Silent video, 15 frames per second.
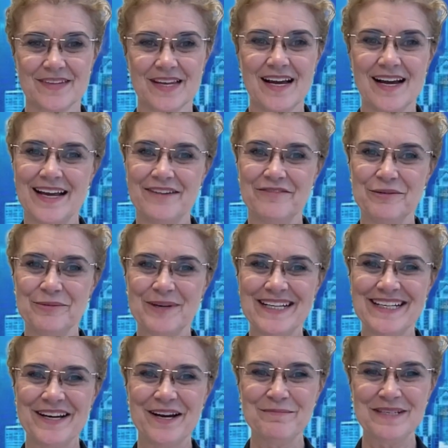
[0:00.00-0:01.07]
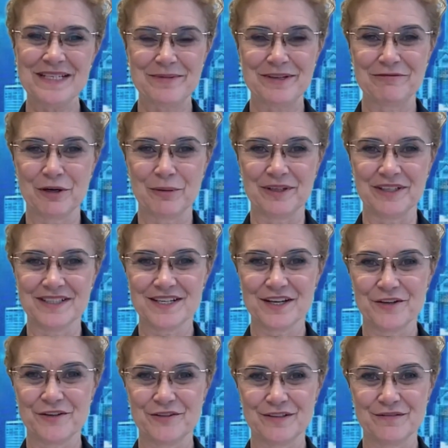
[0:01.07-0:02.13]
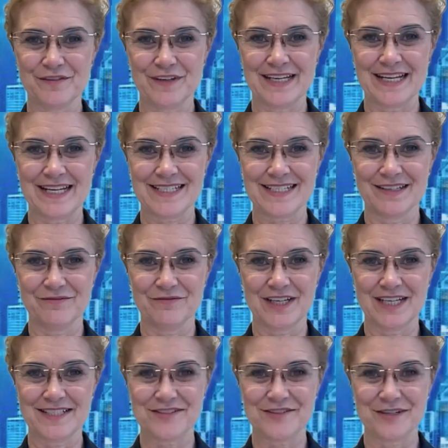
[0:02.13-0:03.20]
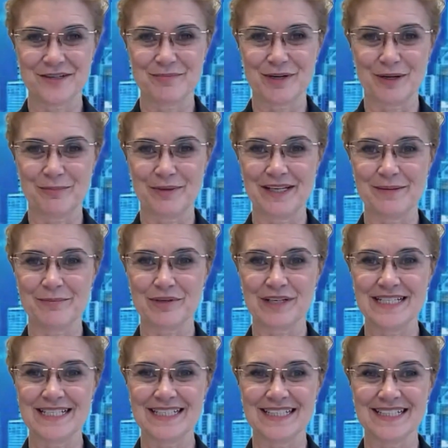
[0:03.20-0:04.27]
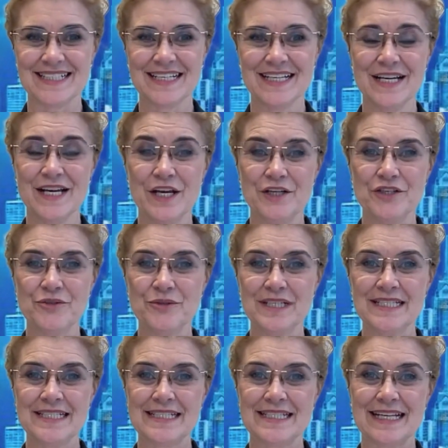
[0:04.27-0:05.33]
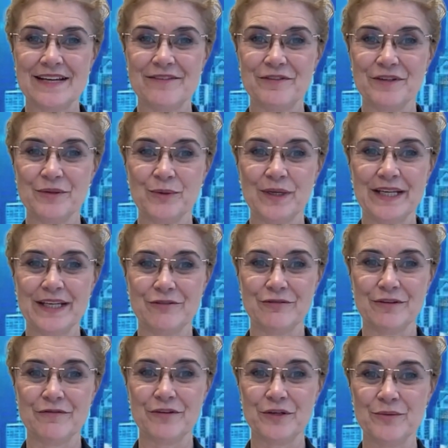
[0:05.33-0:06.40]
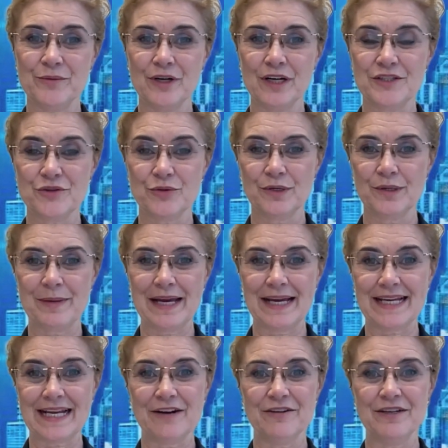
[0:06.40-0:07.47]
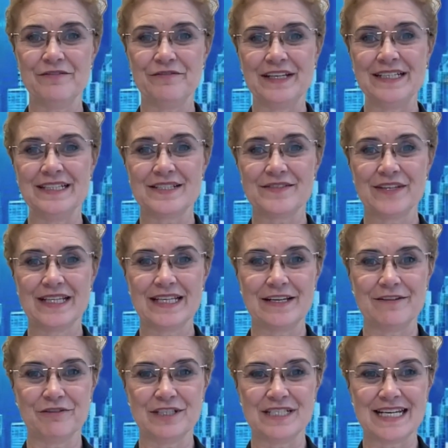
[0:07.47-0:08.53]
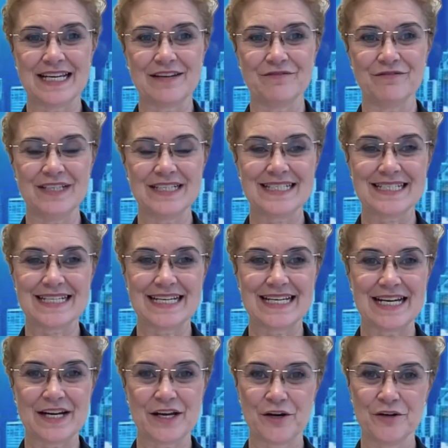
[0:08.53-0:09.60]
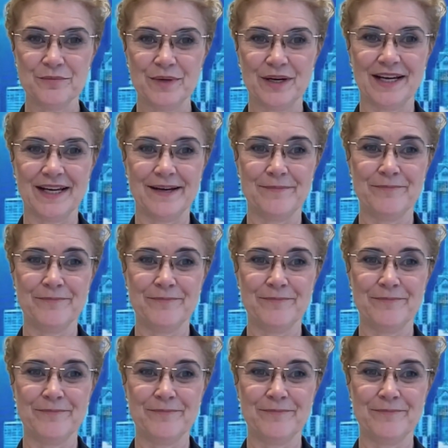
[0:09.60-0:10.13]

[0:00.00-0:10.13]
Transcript: Hi everyone, I'm Debbie Roberts, owner and financial advisor at Property Apprentice. Join us today for the Week in Review, where I talk about current events for the everyday investor and homebuyer.